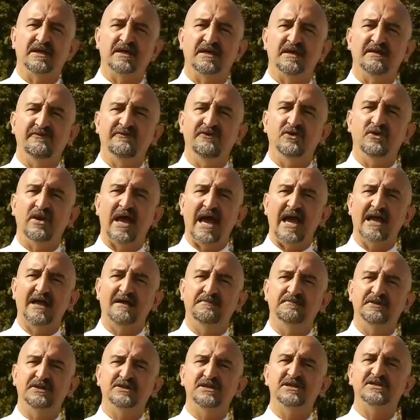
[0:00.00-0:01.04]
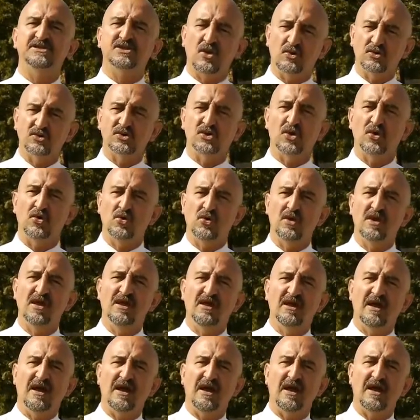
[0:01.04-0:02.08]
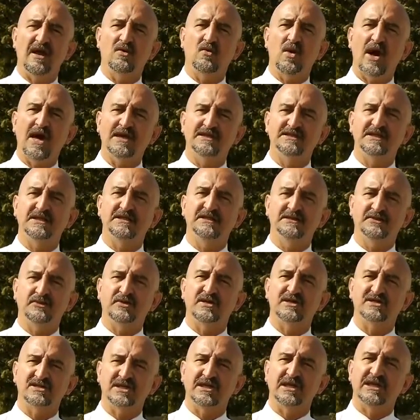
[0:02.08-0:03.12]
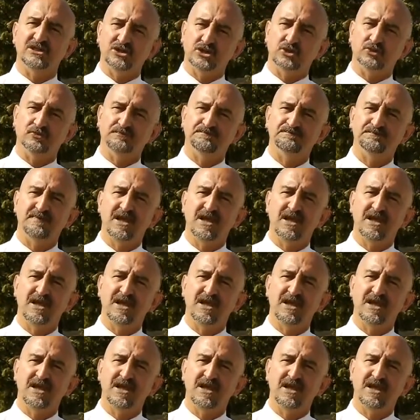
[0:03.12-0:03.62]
if you like, but it's also a quite interesting issue.